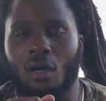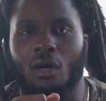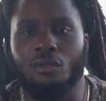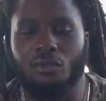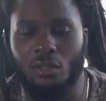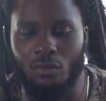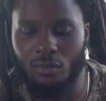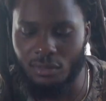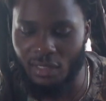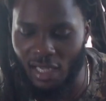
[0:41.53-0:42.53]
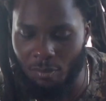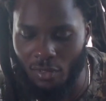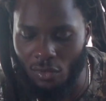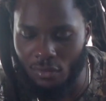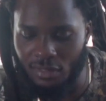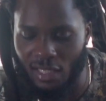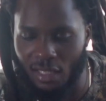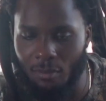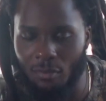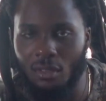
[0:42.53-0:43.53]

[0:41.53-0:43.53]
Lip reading: Also, typing all the time,